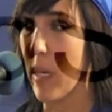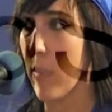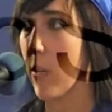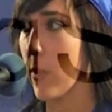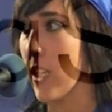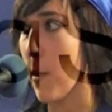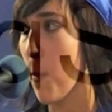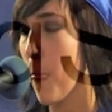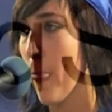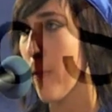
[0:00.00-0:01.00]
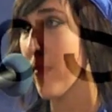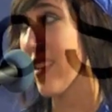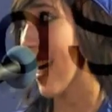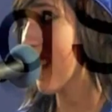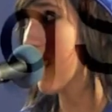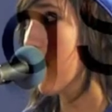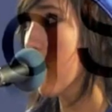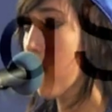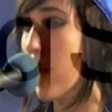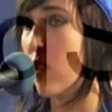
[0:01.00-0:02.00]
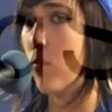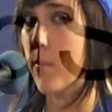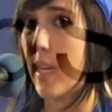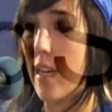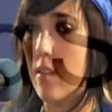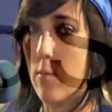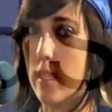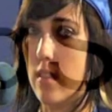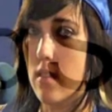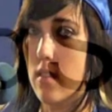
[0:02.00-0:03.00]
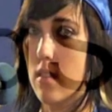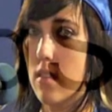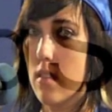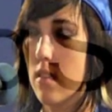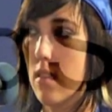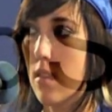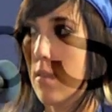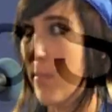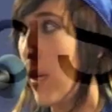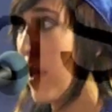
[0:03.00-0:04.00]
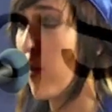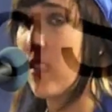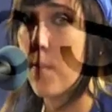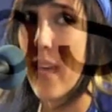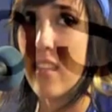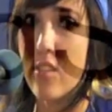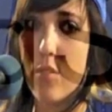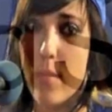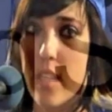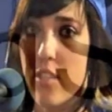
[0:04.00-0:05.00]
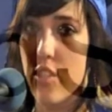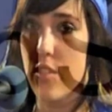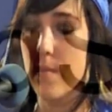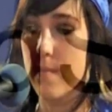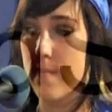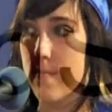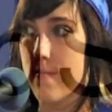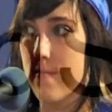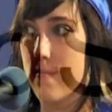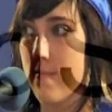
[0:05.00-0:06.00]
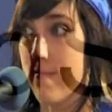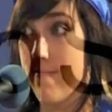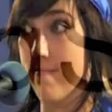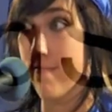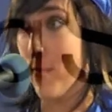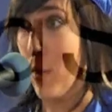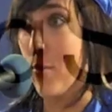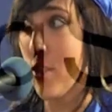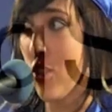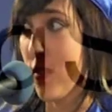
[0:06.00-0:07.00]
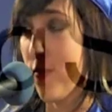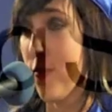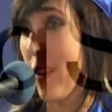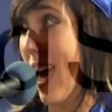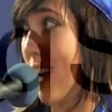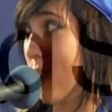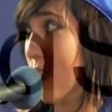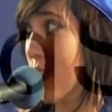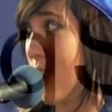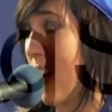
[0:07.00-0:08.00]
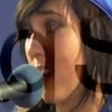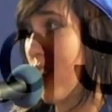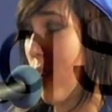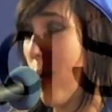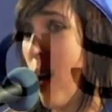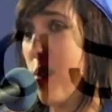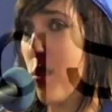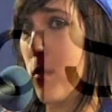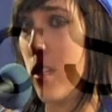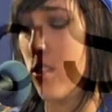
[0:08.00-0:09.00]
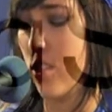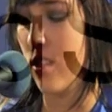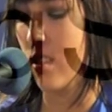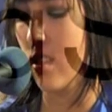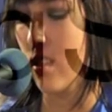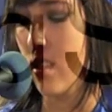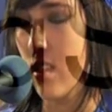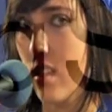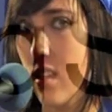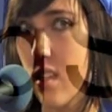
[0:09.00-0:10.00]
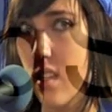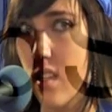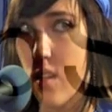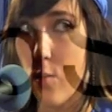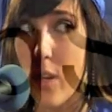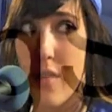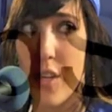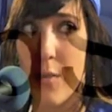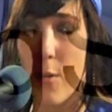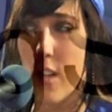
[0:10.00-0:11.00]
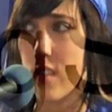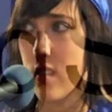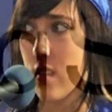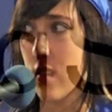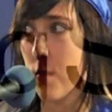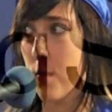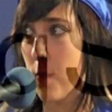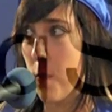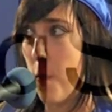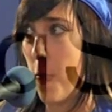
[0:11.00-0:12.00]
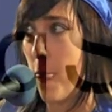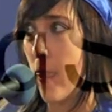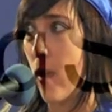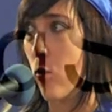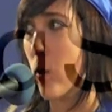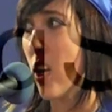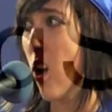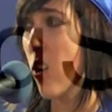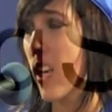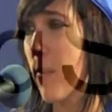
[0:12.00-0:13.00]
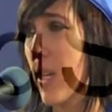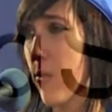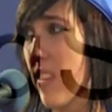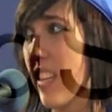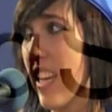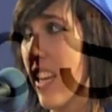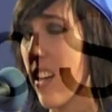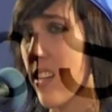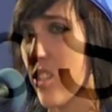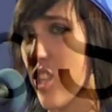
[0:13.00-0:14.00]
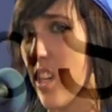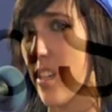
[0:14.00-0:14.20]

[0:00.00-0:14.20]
Maybe we texted too much while behind the wheel. Maybe we sped too much. Maybe we just flat out tried to show off too much. Whatever it was, we all came out with a nick on our